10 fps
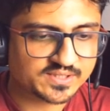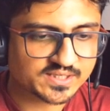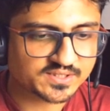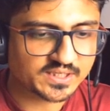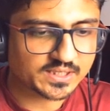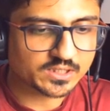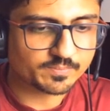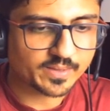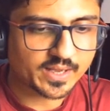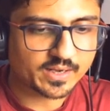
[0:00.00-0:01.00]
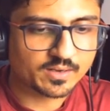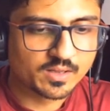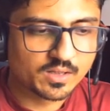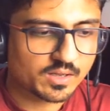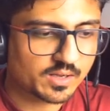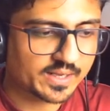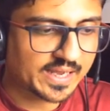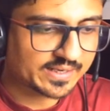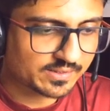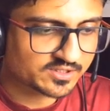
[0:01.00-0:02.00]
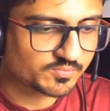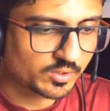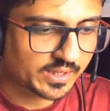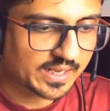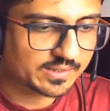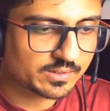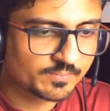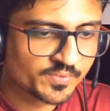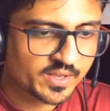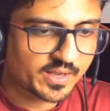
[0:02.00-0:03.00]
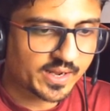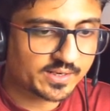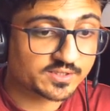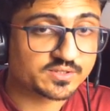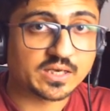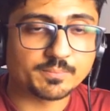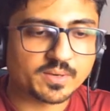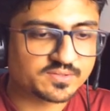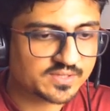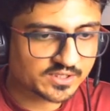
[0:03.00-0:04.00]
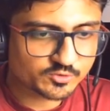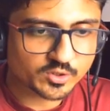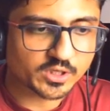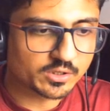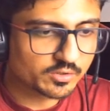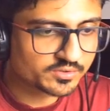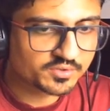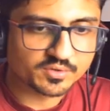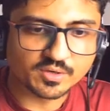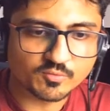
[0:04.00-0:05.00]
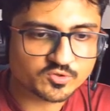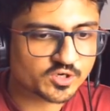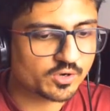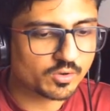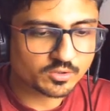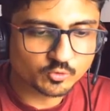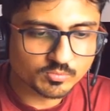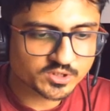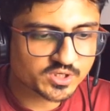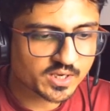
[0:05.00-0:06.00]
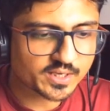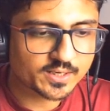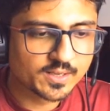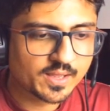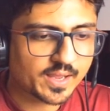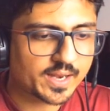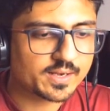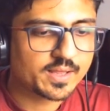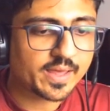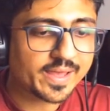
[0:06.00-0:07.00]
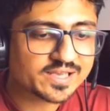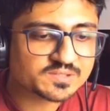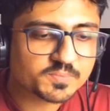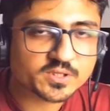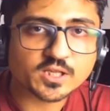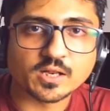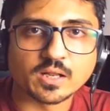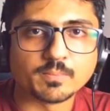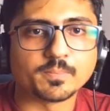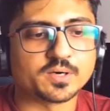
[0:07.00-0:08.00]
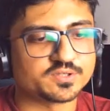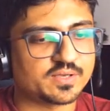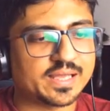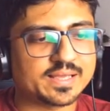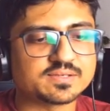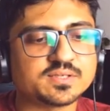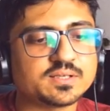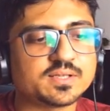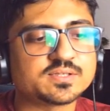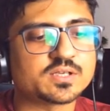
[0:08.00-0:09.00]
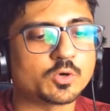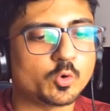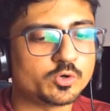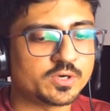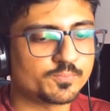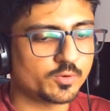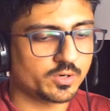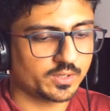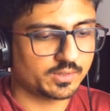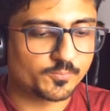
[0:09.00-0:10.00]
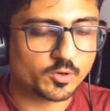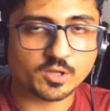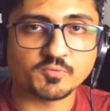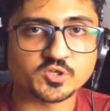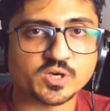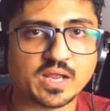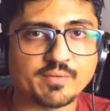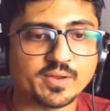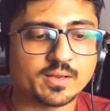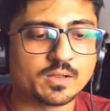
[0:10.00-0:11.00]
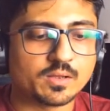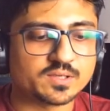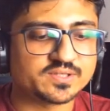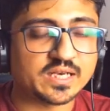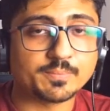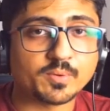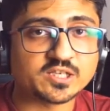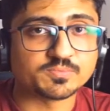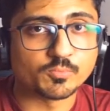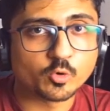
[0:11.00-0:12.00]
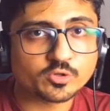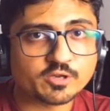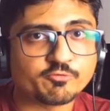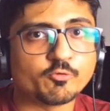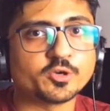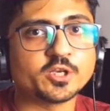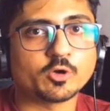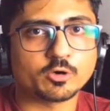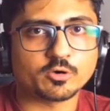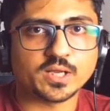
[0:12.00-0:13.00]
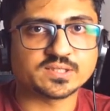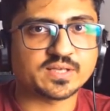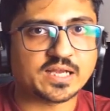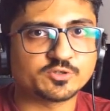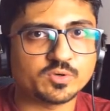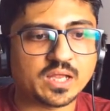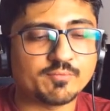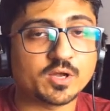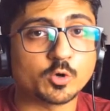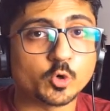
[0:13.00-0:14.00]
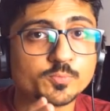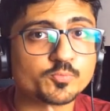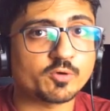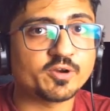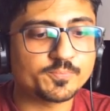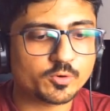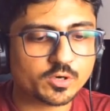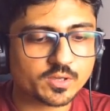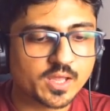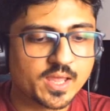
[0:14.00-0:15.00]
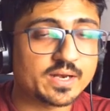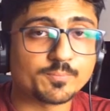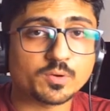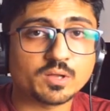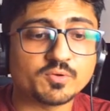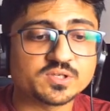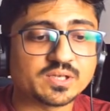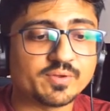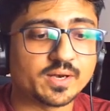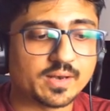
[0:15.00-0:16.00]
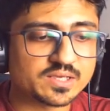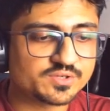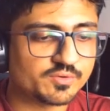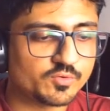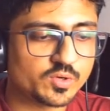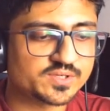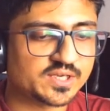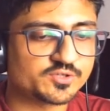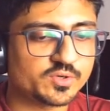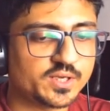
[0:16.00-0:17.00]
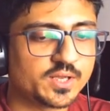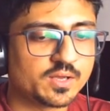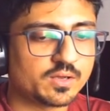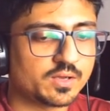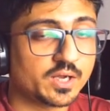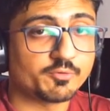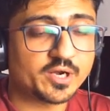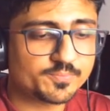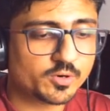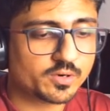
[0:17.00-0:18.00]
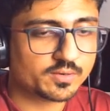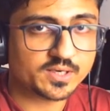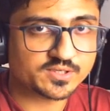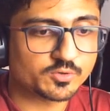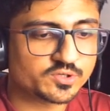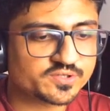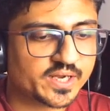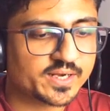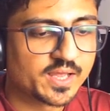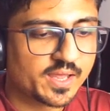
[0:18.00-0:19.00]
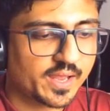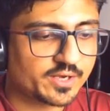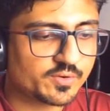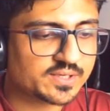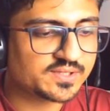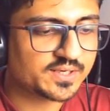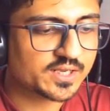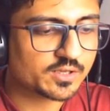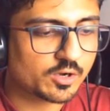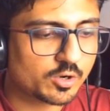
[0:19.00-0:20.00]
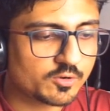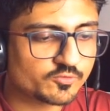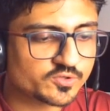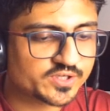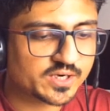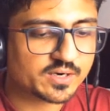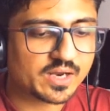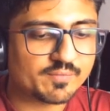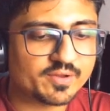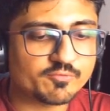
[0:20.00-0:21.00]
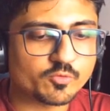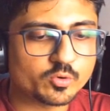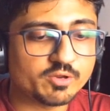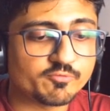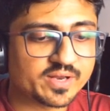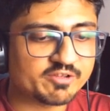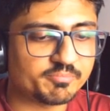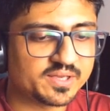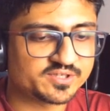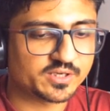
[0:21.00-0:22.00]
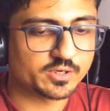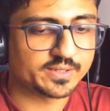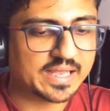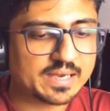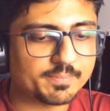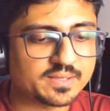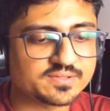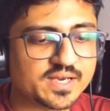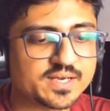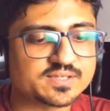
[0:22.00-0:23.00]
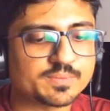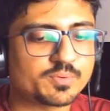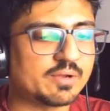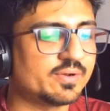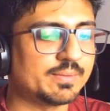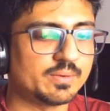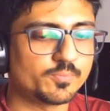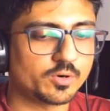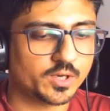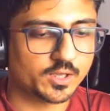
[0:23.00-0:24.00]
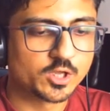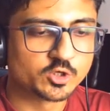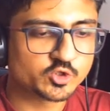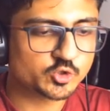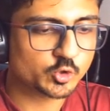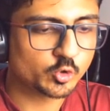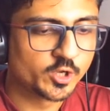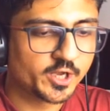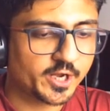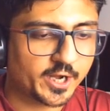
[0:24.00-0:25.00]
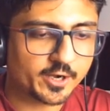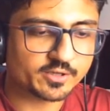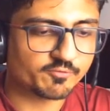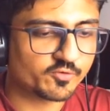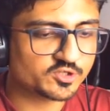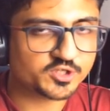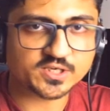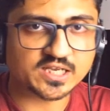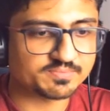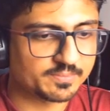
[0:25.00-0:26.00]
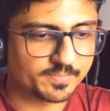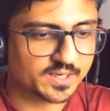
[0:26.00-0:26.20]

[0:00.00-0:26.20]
six teacup cup and a kettle, a small kettle, and the selling price is actually good. Reviews are not too much high, and as per the numbers, I can see this is a golden product. The product which are having a selling price more than $40 is actually having a good profit product and a product which is having a less review is actually uh, a great product. It's a good sign and you can see that all of those sellers are having only one FBA seller. That means it is a private label product. So here the first stage has been